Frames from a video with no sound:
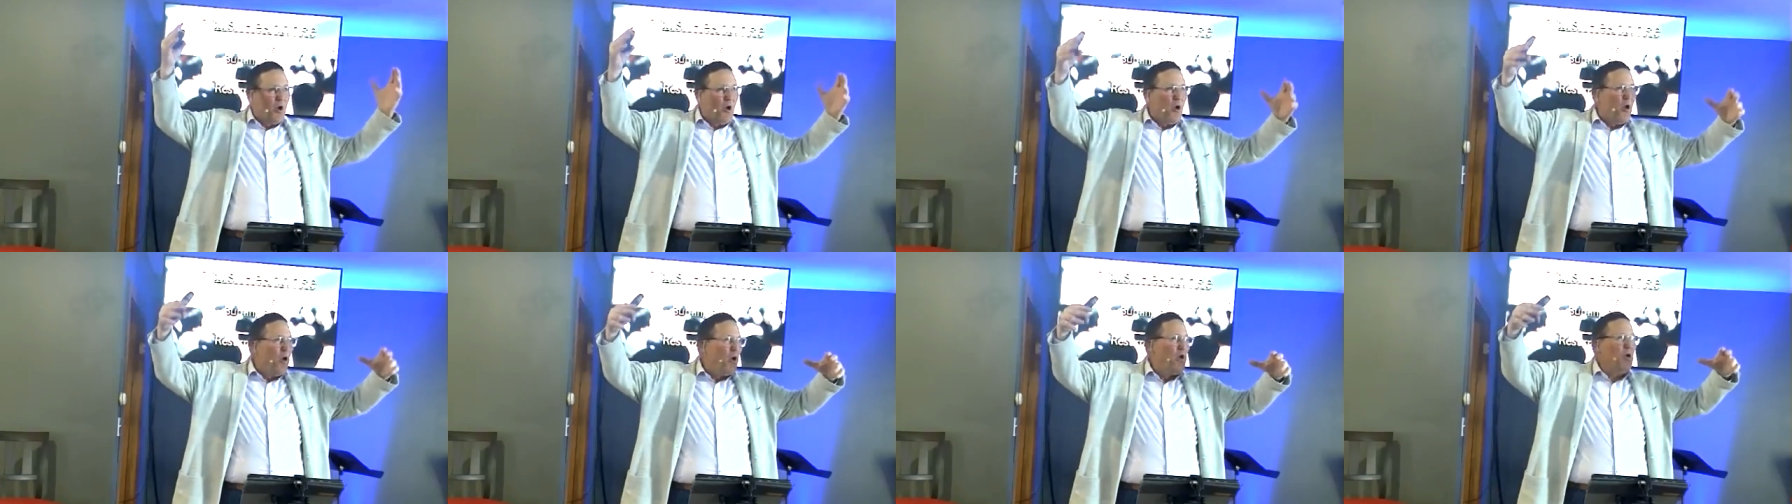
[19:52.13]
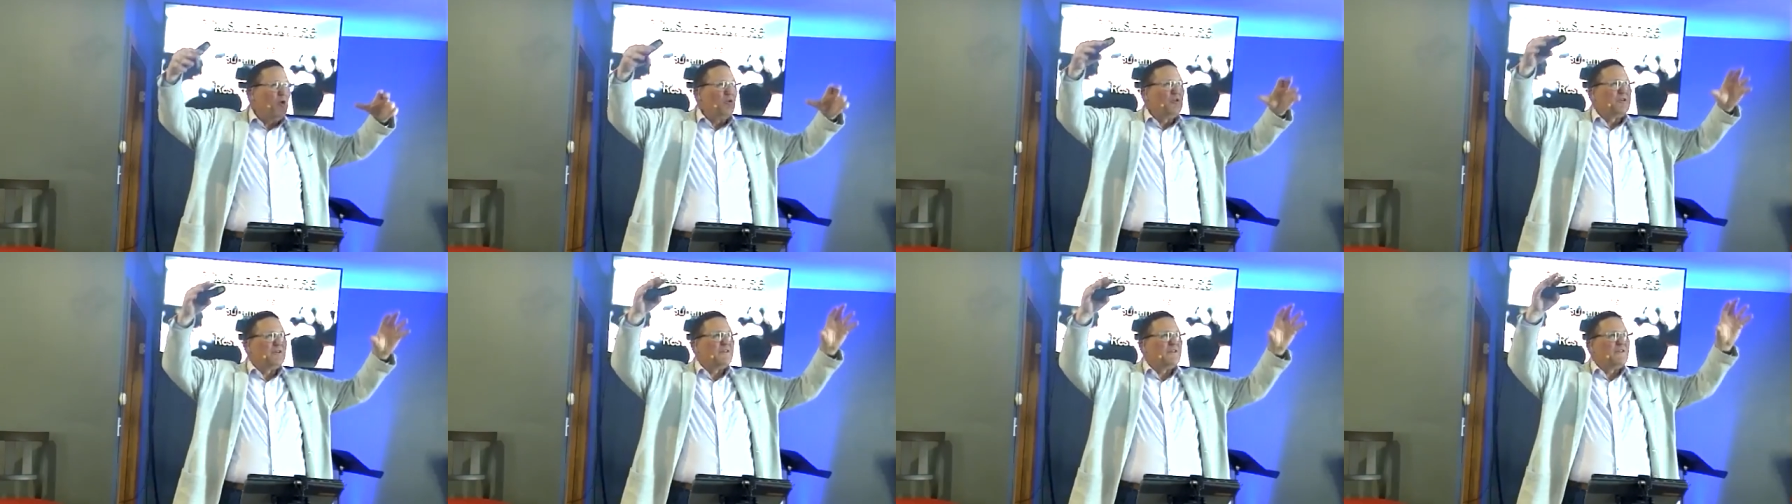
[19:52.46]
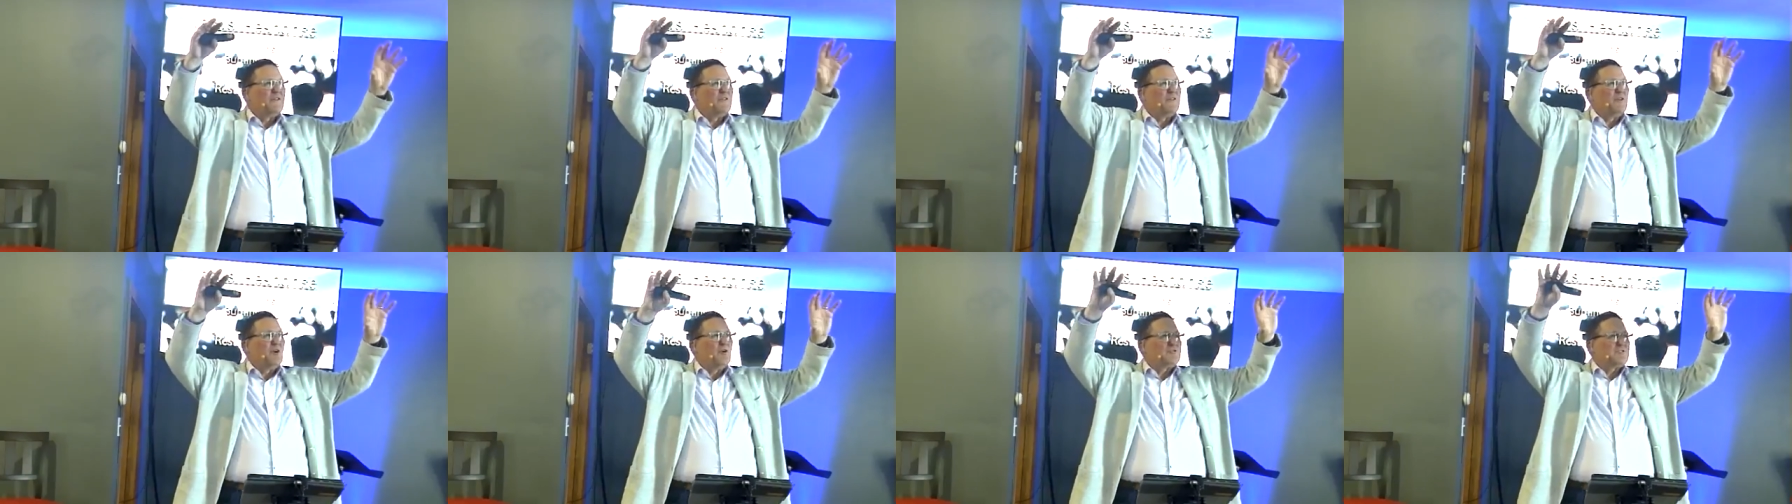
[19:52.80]
gold
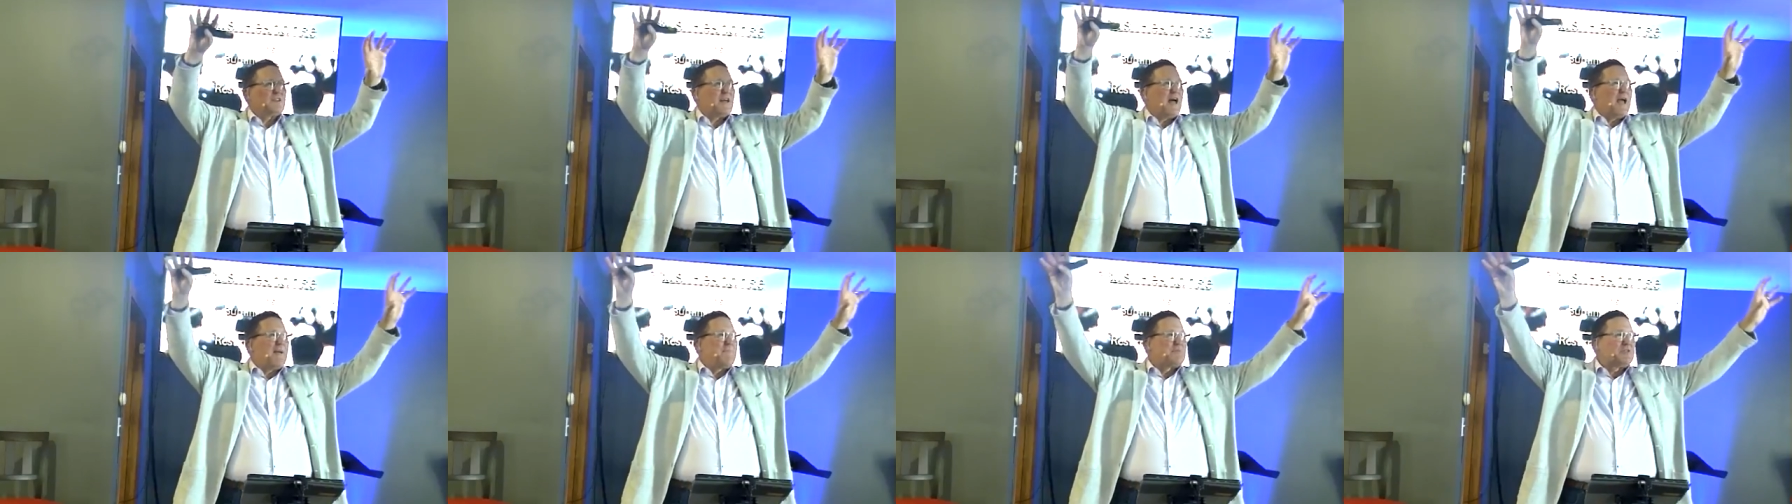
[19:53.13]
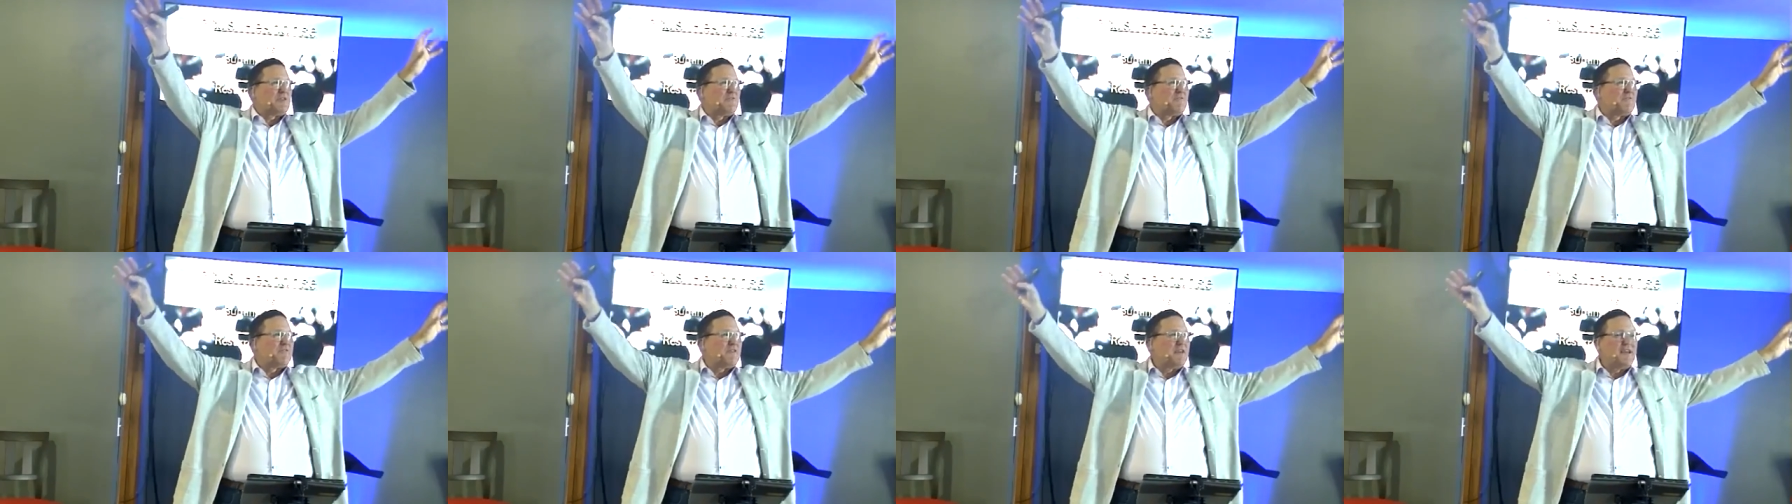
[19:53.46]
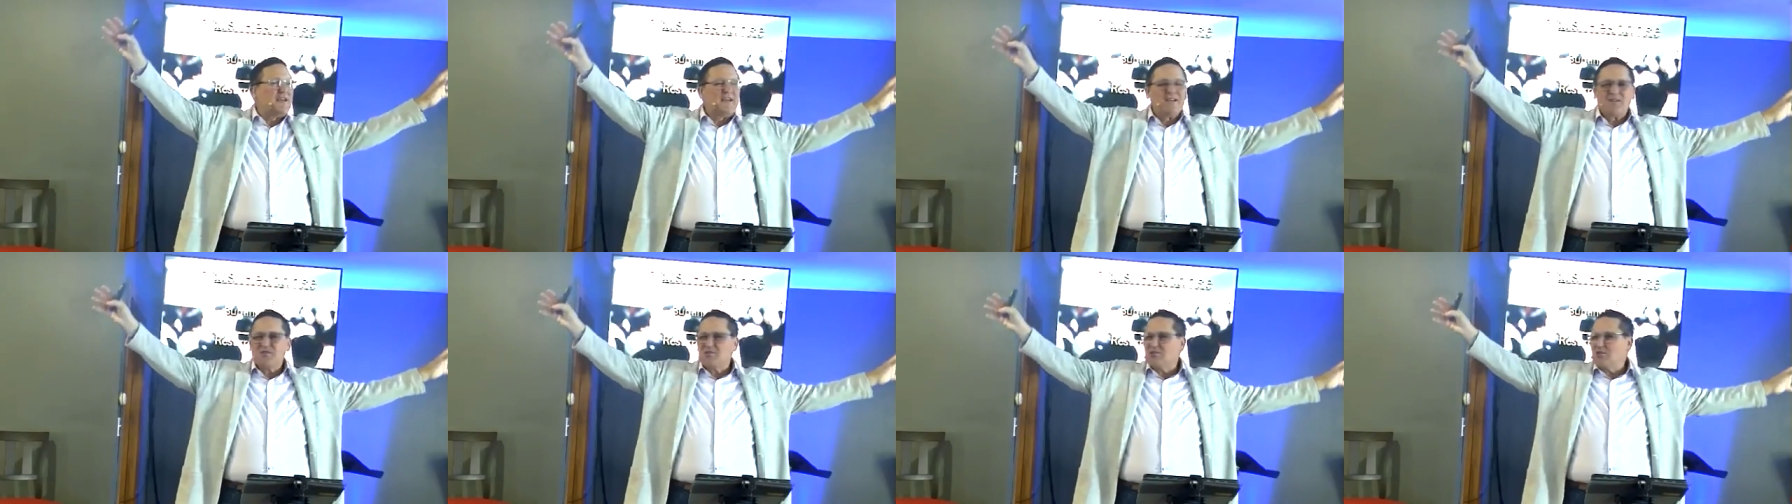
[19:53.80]
and those types of
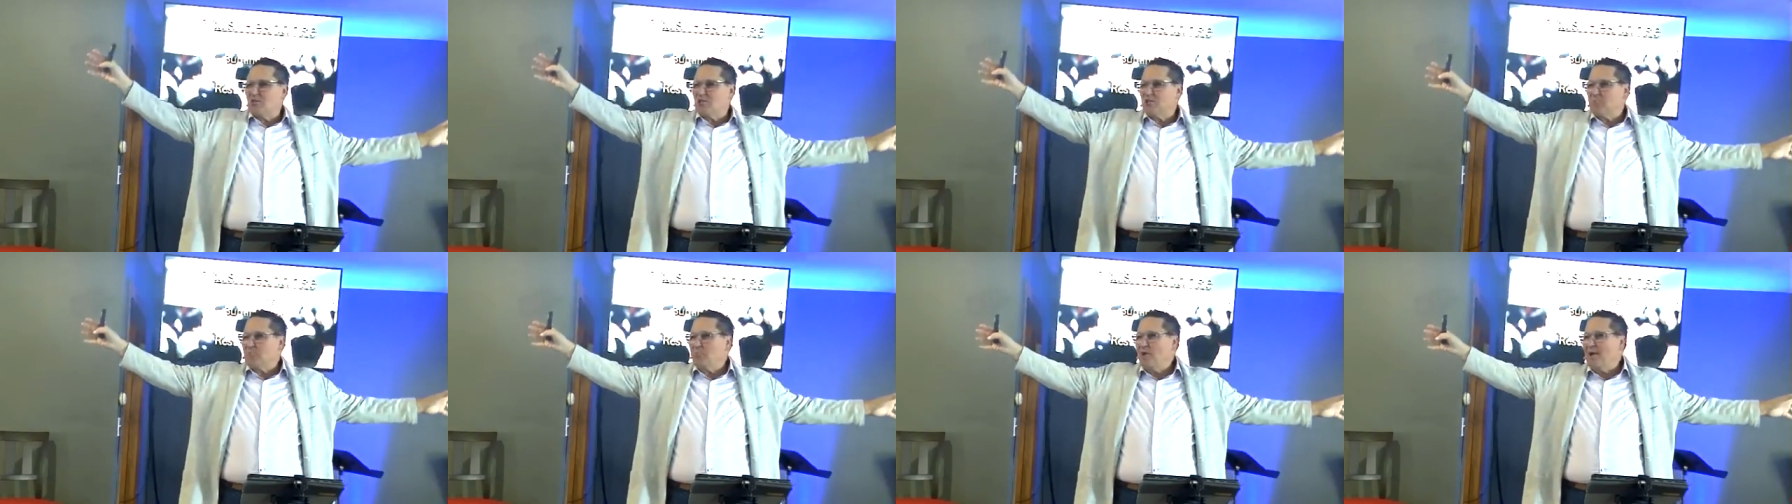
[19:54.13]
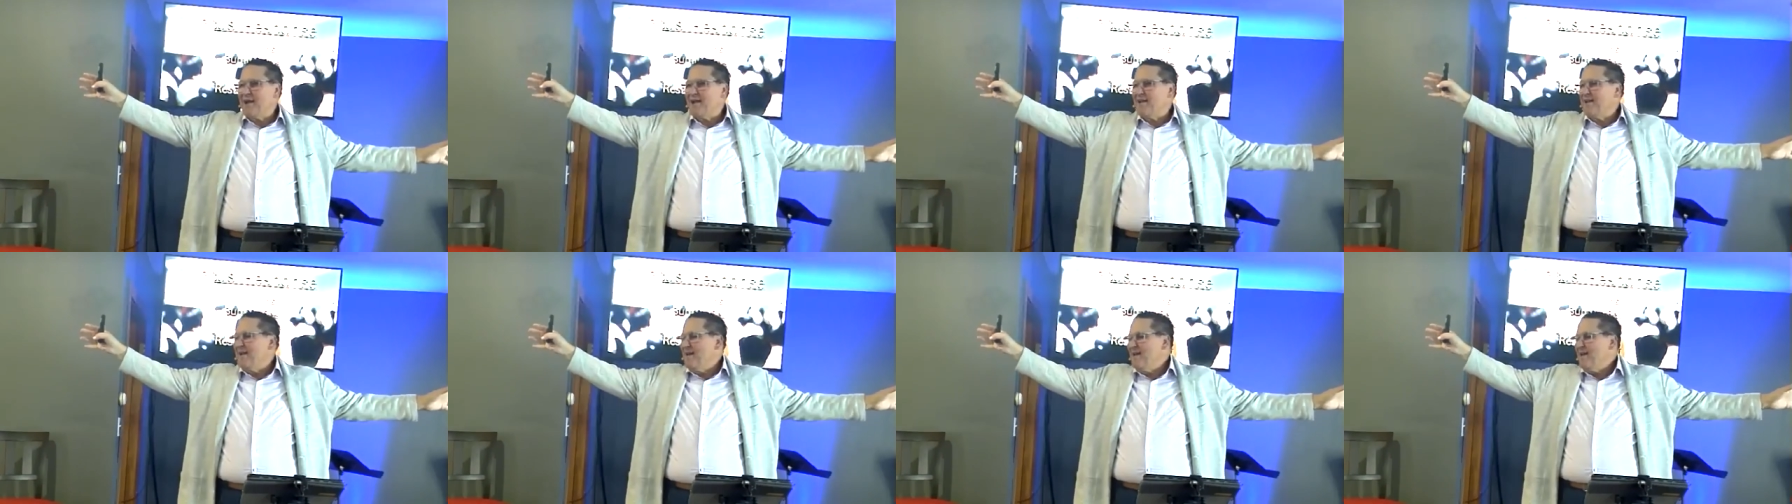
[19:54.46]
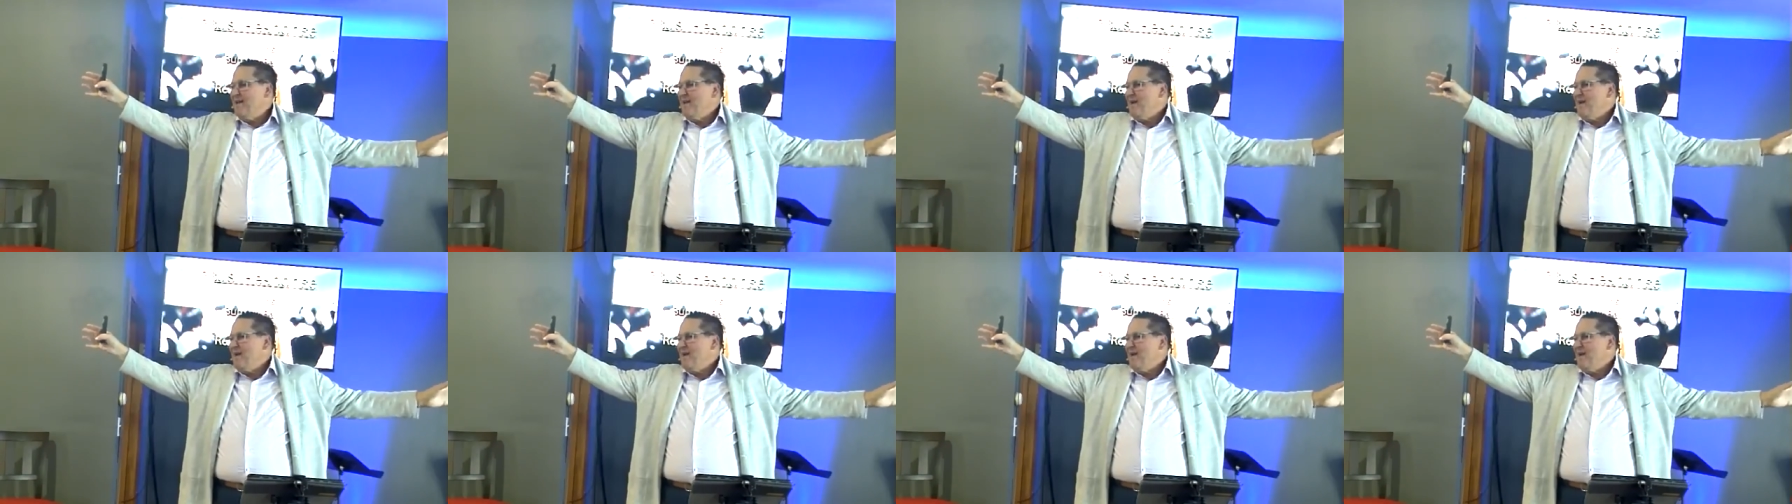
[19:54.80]
things displayed.